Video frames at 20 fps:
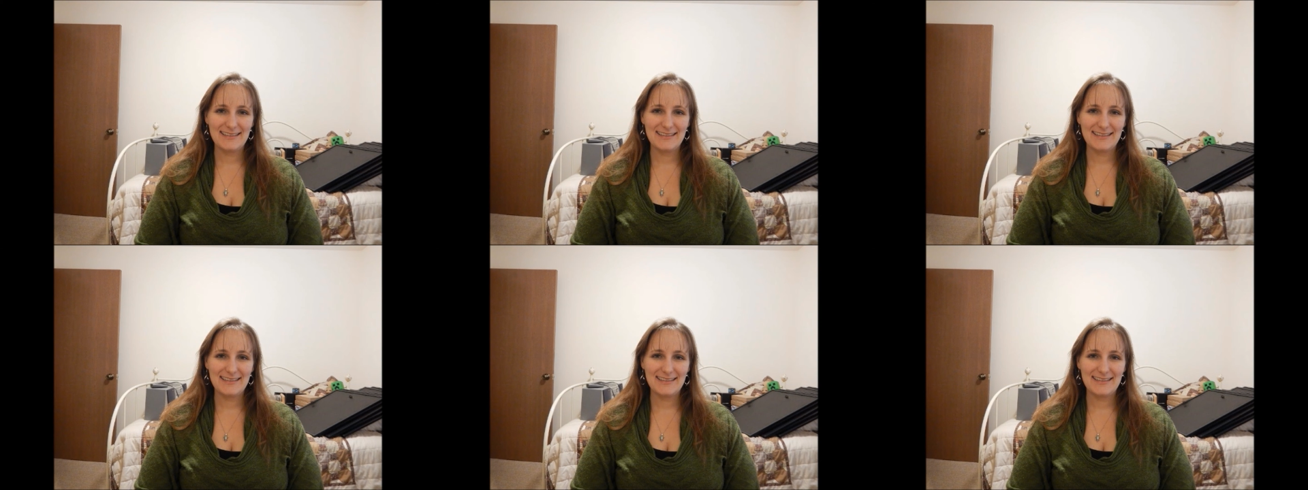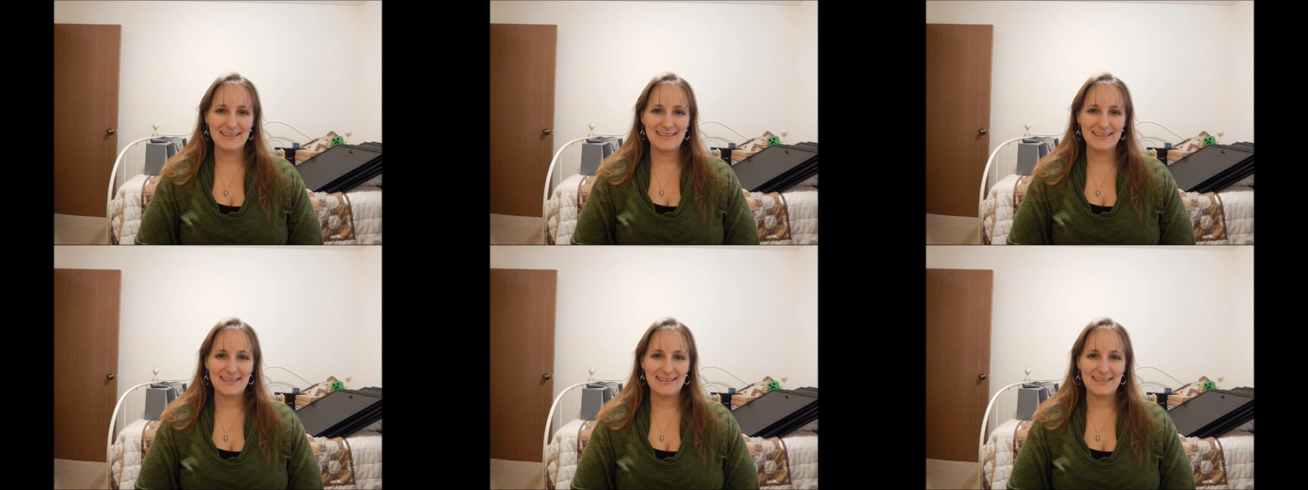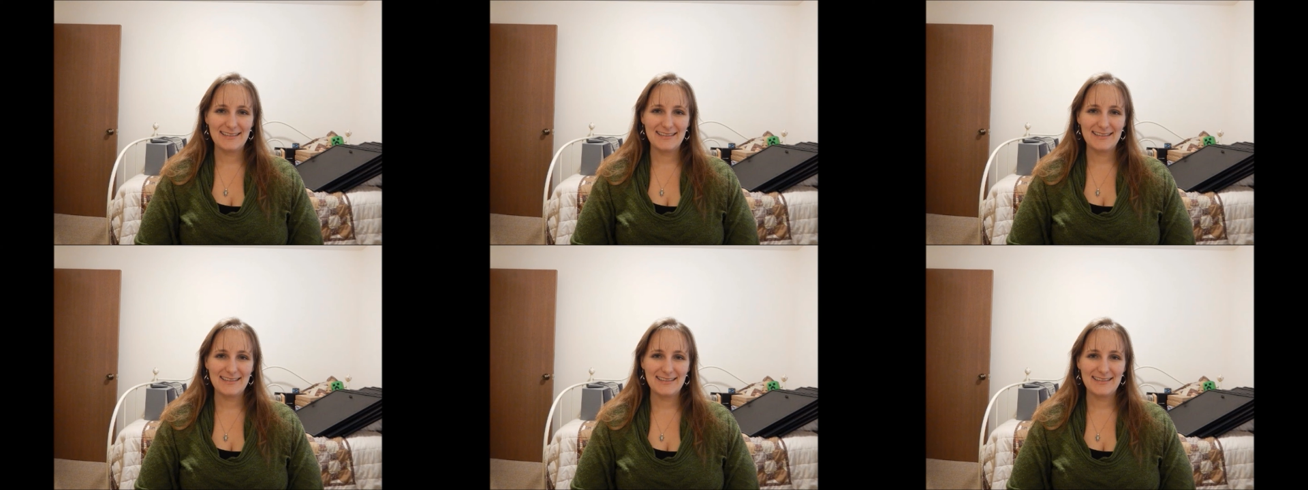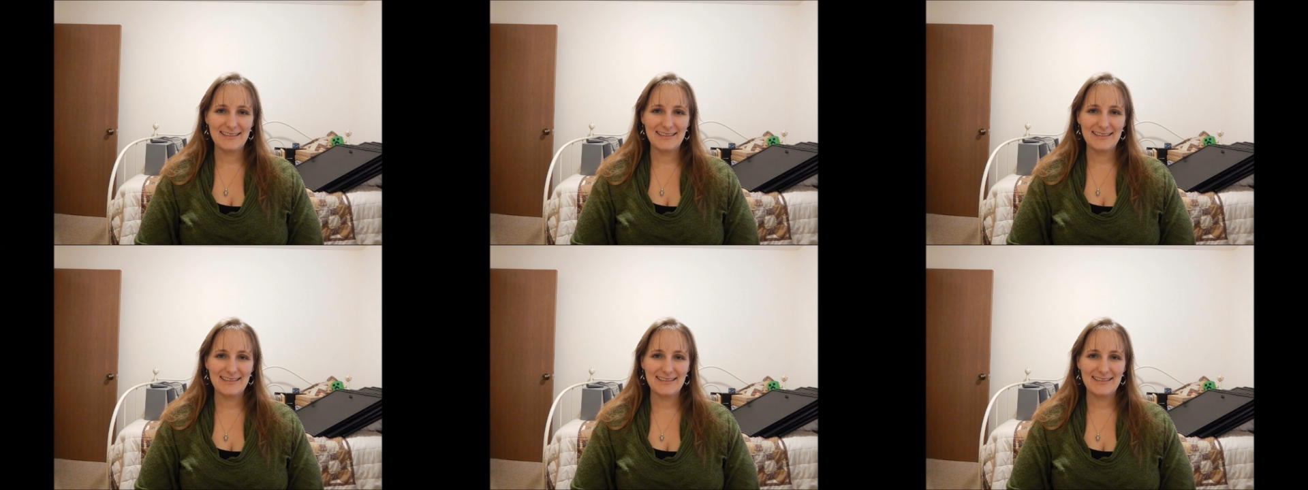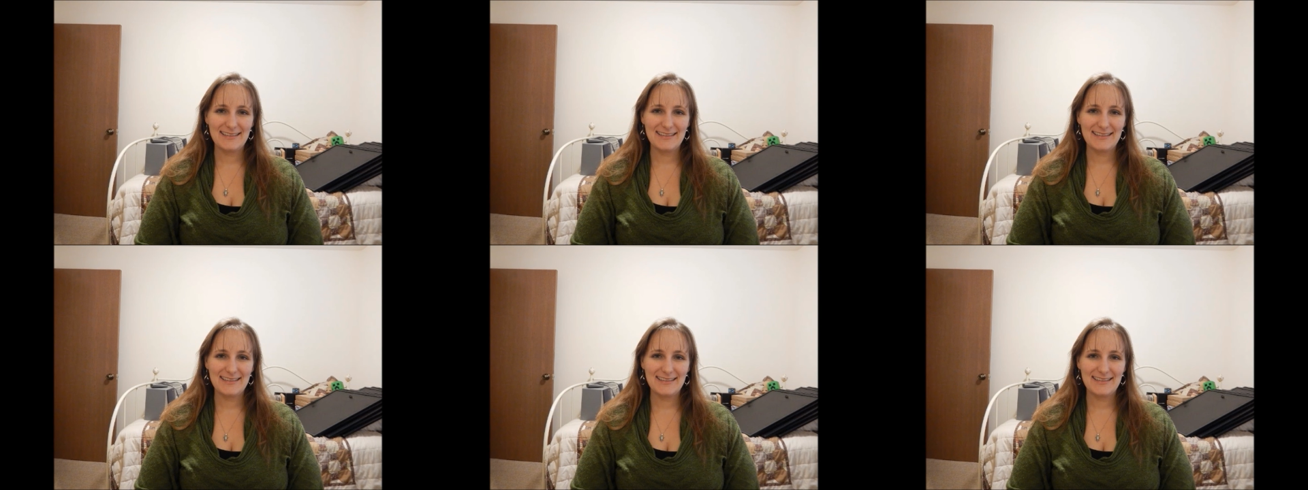
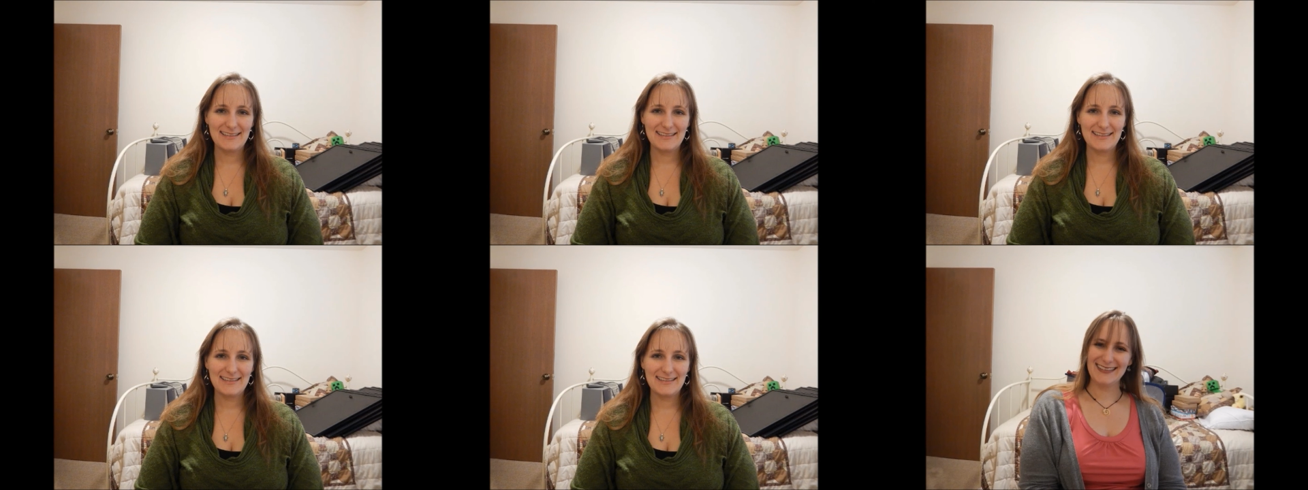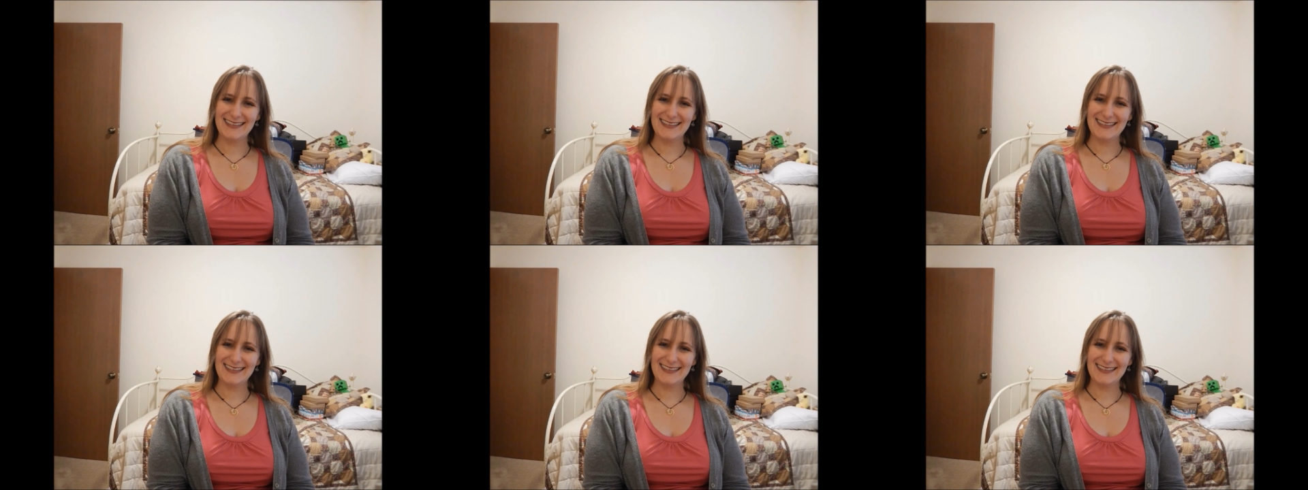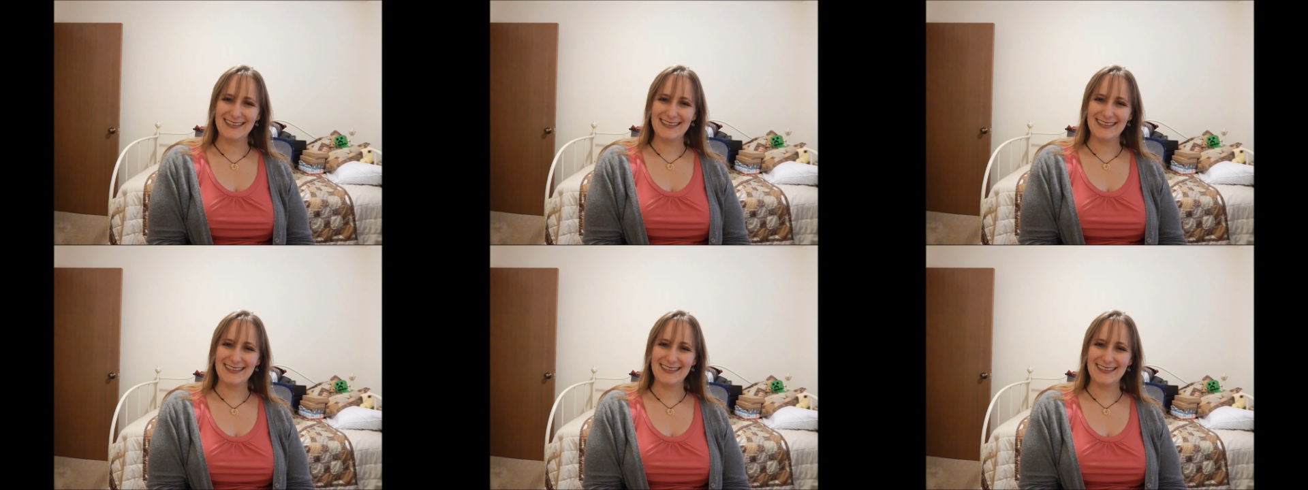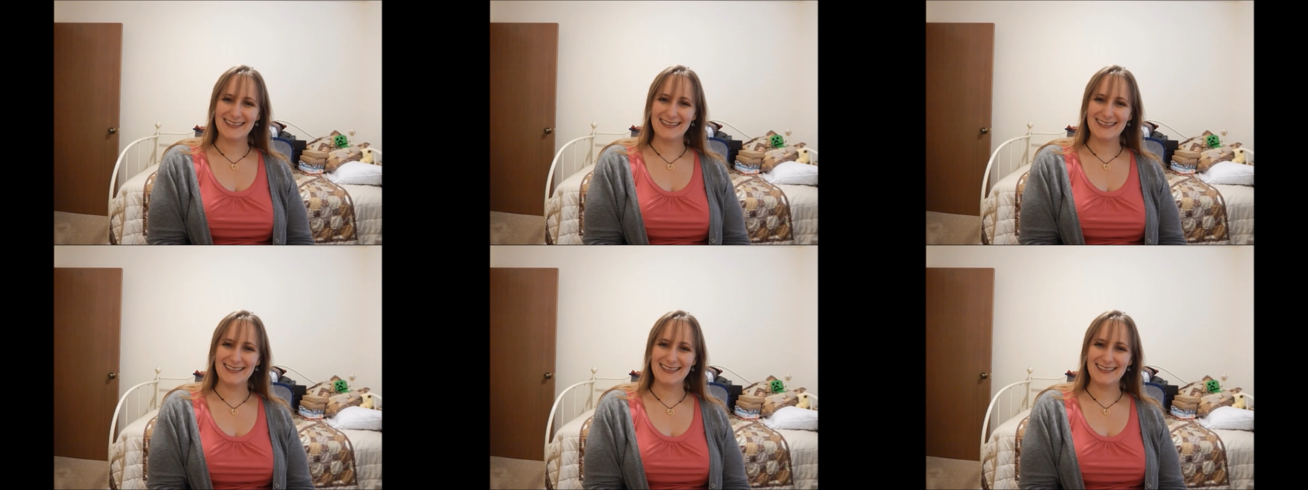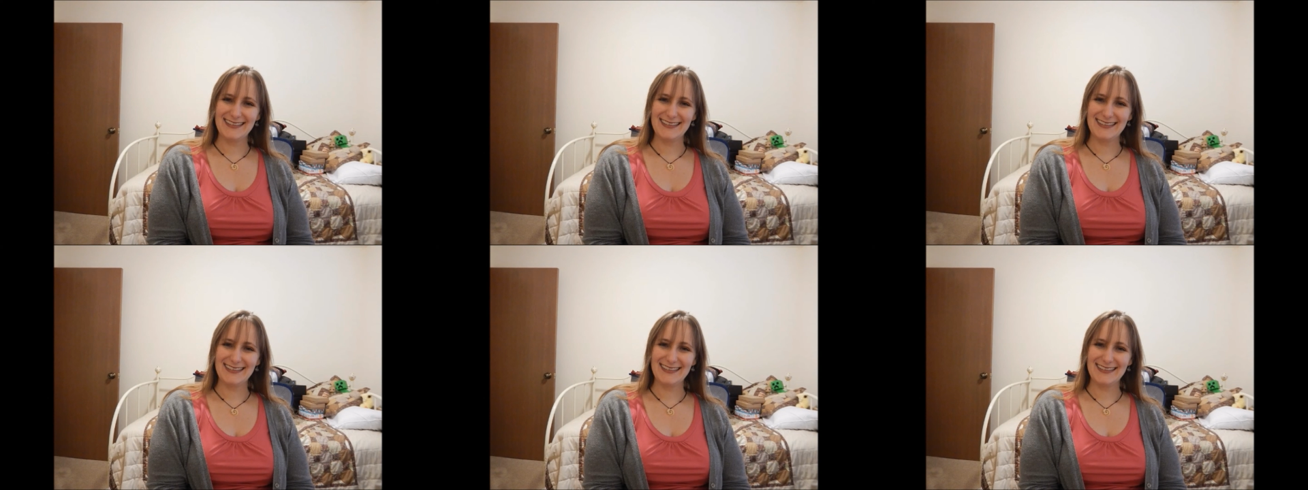
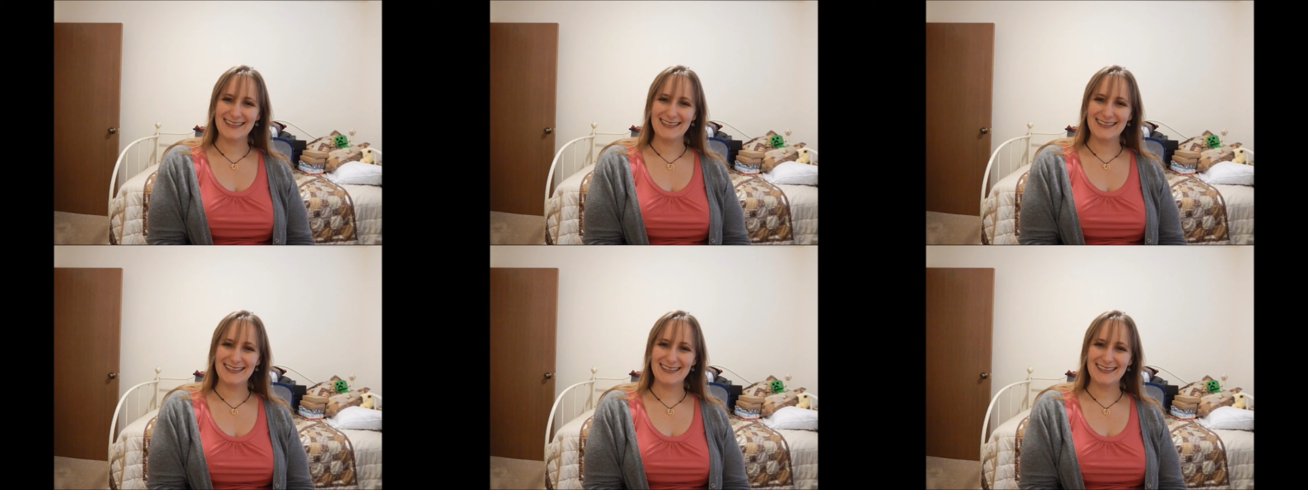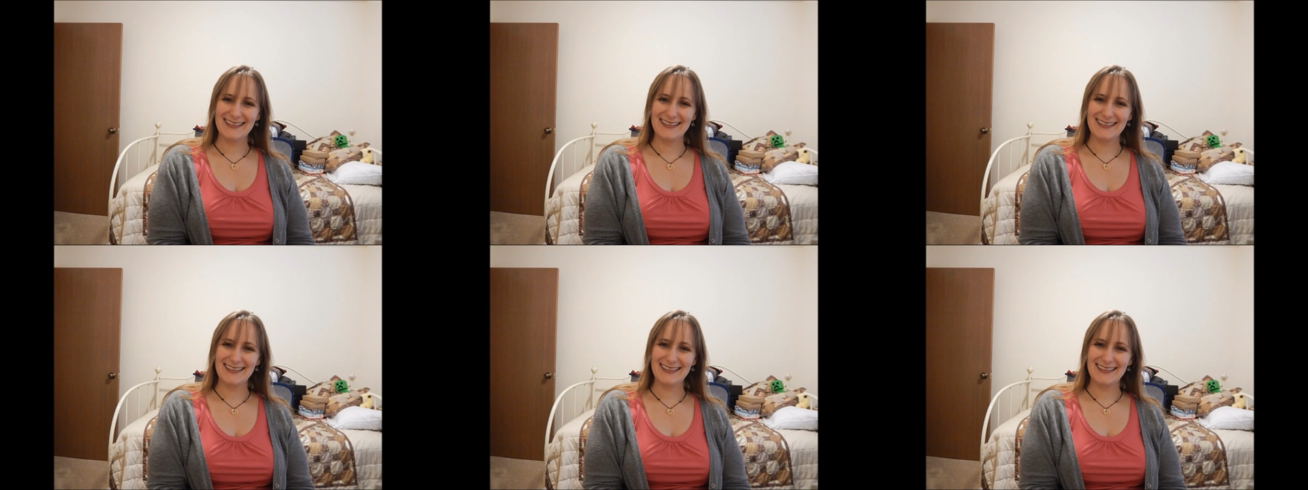[no speech]